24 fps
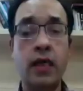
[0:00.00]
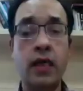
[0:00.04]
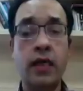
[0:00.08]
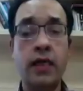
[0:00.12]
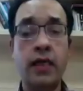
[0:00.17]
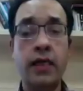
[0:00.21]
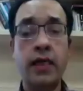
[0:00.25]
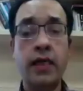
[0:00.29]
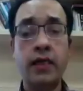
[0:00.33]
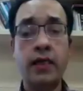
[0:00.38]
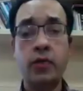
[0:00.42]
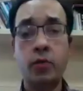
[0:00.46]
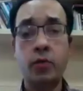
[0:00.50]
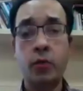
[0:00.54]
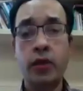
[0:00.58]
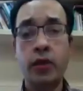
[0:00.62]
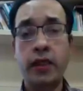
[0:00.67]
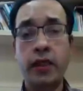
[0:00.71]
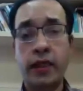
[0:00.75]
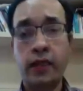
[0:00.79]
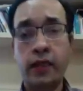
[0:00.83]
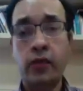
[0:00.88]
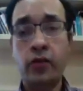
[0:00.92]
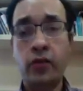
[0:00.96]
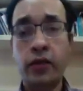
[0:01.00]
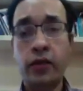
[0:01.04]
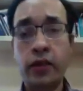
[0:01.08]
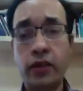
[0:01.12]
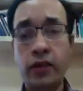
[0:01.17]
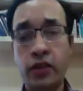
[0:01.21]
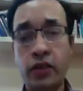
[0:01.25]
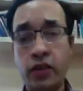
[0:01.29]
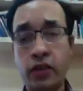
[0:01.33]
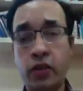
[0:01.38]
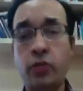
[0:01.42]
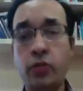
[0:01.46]
Each week or
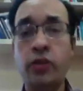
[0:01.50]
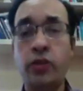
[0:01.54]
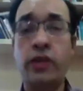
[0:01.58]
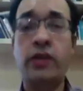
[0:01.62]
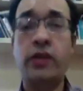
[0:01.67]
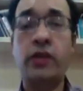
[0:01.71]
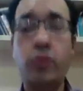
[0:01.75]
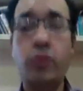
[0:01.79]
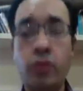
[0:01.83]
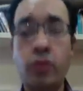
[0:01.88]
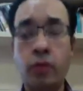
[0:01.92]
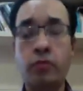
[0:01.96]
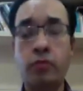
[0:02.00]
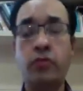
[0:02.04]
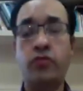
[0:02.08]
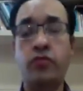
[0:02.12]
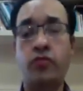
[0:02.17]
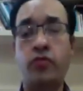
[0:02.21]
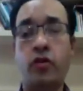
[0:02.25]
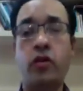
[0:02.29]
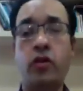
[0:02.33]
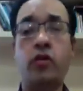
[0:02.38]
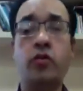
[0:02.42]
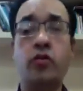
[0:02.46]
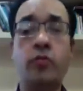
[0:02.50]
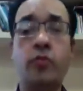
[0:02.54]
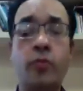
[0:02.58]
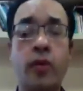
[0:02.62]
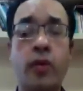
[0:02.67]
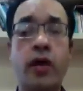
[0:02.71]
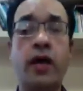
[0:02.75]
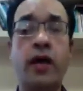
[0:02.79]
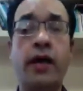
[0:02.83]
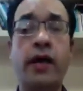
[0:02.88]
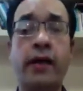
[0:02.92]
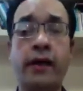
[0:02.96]
each unit will be followed
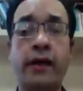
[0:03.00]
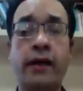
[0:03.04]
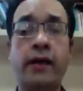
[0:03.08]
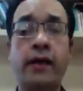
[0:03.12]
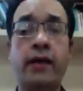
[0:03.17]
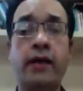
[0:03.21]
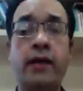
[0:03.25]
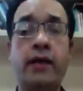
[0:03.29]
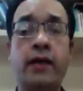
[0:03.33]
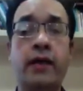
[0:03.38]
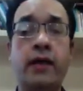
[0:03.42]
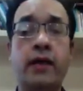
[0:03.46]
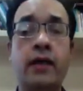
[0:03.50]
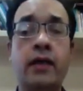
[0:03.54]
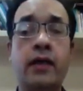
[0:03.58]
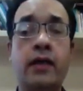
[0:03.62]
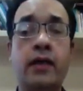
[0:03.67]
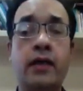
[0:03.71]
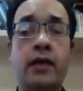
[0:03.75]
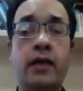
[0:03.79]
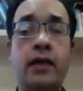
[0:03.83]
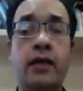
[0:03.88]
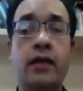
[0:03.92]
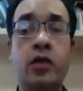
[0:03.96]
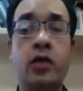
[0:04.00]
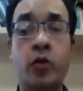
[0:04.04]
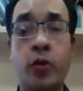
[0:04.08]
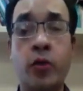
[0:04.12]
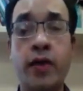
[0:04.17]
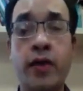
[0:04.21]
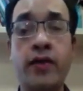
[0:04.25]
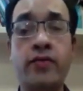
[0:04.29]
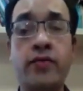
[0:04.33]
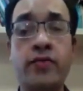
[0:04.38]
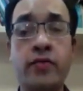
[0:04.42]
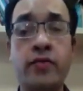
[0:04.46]
by a
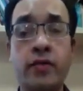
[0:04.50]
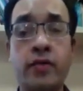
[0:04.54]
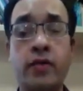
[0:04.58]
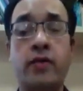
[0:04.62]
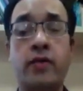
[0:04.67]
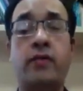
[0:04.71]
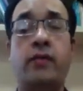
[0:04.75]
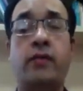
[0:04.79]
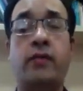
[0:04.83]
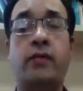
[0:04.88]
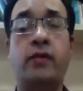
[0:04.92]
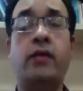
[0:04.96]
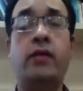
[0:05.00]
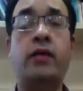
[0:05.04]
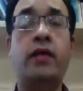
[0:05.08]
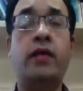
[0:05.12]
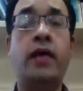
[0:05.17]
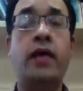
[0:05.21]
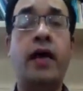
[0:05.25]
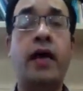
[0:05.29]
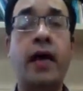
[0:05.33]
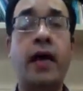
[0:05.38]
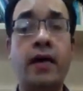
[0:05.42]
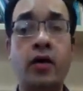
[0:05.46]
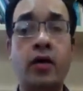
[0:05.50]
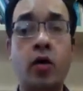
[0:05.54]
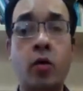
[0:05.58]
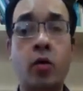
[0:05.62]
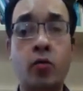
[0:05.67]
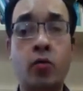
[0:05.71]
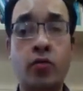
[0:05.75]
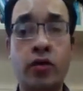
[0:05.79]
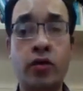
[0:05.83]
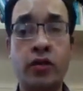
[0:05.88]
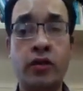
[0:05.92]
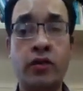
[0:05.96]
quiz and a
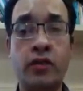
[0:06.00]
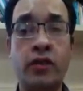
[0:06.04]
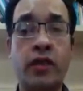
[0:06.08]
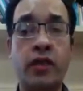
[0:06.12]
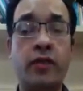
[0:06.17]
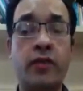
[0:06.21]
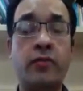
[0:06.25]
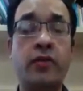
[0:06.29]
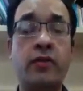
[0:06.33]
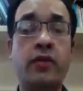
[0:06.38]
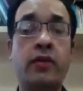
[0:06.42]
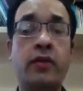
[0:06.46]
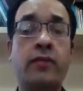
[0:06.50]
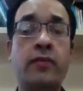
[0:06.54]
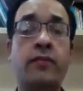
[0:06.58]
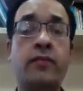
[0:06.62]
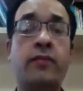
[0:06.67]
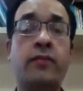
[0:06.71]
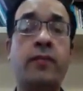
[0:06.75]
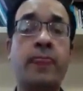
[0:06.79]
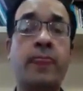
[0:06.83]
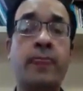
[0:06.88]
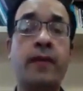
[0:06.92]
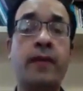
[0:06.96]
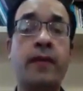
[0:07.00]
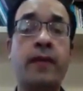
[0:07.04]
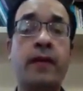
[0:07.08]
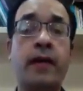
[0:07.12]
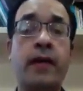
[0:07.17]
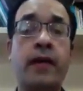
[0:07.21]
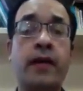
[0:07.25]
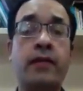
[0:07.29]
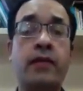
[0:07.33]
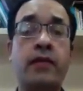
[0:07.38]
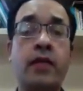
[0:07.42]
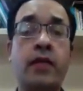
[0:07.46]
homework assignment,
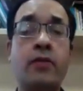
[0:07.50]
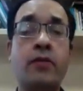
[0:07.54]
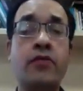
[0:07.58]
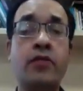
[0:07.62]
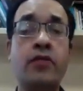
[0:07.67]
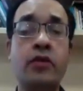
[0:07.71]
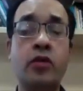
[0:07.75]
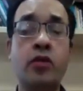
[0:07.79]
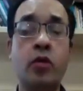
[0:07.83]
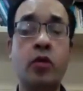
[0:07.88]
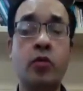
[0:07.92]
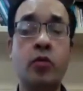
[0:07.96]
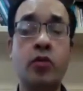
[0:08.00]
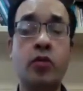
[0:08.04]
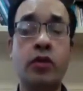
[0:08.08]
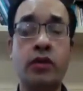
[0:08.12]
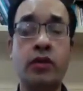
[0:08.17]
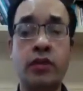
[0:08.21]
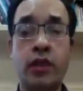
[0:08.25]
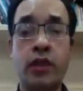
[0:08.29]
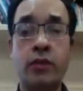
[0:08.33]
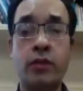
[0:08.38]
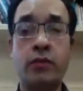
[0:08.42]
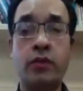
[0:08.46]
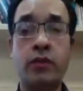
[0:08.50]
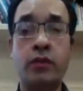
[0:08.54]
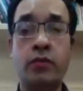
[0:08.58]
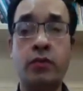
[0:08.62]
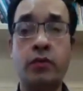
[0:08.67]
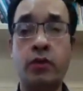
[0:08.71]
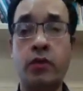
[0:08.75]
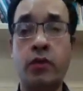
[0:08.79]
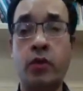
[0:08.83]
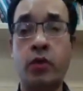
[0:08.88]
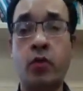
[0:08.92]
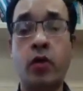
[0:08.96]
and some of these homework assignments
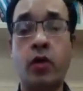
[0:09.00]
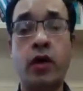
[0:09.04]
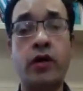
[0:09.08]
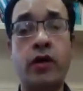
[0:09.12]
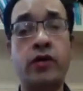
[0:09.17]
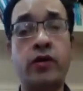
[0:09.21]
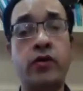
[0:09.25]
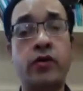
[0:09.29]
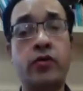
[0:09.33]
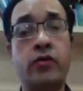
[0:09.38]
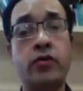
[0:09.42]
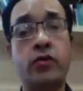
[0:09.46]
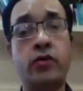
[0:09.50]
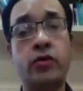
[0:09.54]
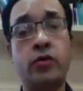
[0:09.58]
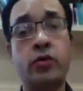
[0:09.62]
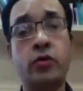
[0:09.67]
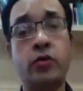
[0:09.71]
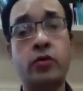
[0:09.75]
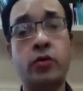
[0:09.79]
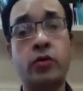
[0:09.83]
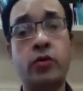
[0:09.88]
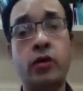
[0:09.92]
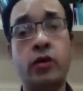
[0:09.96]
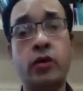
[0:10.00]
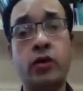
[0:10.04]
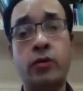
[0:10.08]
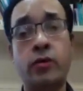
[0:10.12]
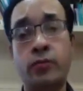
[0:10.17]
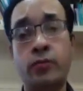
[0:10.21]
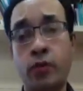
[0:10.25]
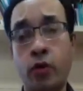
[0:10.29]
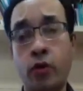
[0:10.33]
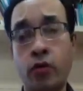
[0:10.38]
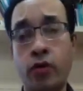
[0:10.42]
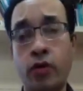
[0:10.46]
will require you to do
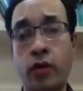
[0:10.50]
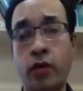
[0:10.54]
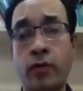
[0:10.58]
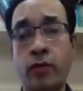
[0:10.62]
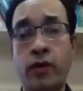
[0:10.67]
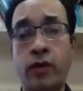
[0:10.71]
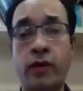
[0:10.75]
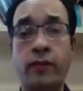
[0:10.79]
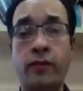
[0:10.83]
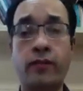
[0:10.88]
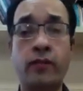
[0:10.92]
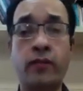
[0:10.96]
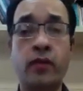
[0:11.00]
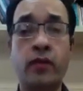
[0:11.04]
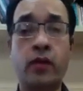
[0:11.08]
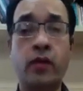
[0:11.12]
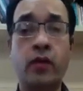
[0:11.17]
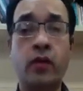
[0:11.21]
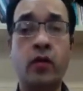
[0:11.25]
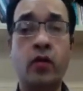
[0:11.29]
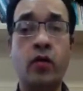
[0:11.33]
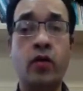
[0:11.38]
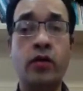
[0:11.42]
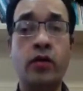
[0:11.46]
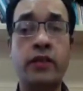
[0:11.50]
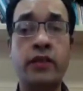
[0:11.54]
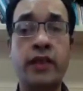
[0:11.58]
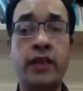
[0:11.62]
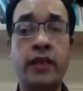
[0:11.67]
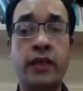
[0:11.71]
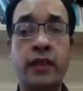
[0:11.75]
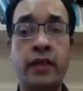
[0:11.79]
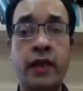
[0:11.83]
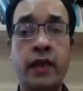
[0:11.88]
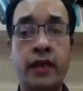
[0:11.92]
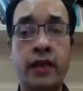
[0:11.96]
programming or
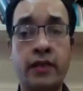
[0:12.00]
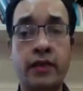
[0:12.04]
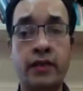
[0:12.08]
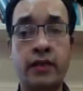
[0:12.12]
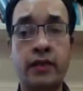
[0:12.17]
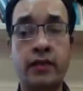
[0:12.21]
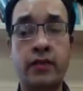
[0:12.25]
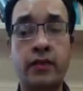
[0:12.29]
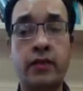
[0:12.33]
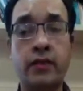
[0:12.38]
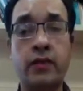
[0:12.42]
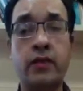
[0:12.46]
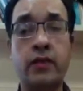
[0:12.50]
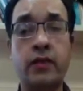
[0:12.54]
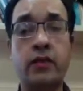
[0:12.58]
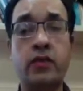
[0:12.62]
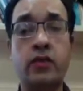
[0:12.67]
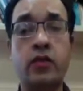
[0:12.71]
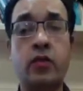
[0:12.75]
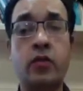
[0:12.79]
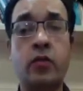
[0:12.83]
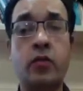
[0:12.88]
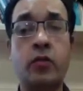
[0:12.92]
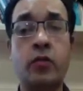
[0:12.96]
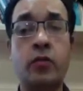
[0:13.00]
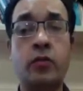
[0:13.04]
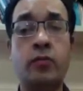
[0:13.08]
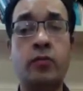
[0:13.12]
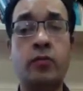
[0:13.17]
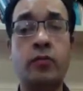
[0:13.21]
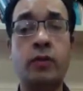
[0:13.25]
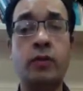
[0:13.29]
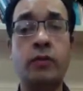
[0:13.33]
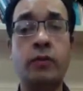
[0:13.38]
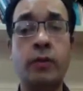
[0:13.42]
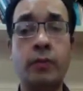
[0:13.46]
data analysis. So
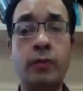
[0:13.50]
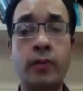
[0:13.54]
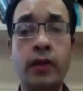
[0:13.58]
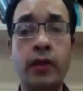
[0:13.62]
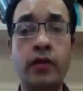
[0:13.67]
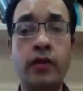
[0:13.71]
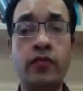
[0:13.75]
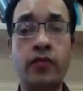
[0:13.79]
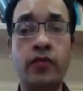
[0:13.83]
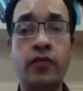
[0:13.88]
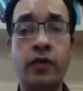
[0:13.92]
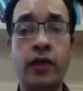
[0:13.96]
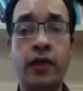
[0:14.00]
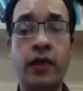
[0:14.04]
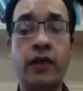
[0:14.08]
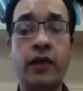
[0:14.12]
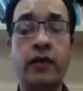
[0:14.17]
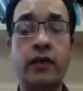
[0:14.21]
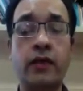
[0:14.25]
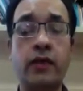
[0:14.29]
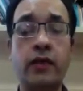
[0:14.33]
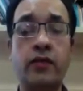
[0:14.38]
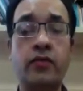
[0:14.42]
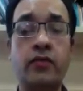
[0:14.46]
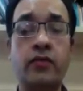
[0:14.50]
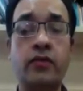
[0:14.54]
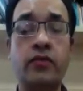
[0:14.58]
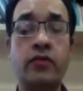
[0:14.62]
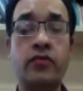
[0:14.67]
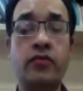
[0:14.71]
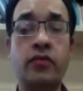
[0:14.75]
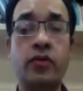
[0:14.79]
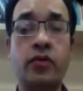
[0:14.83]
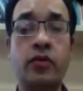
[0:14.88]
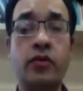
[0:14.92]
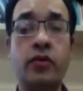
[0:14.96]
be prepared for that. Even
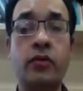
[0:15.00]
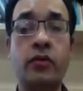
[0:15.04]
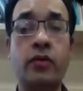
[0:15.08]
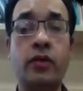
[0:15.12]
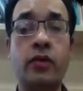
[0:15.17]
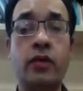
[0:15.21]
if you're